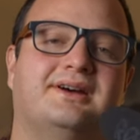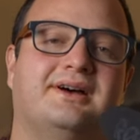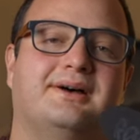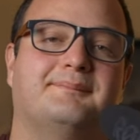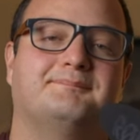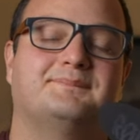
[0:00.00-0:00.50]

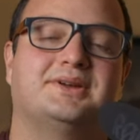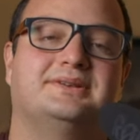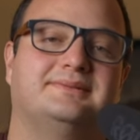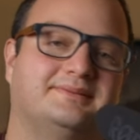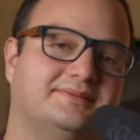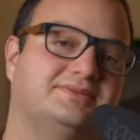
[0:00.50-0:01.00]
Um,
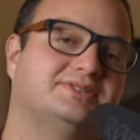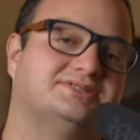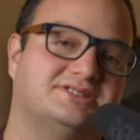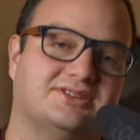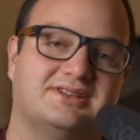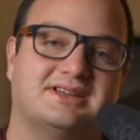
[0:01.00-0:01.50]
but
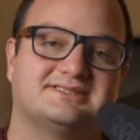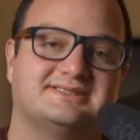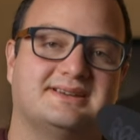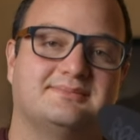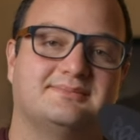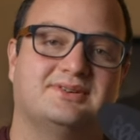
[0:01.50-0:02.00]
until next
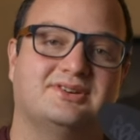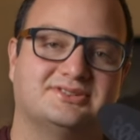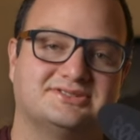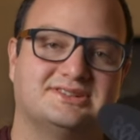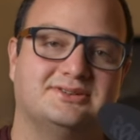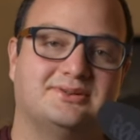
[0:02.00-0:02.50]
time, I'll see you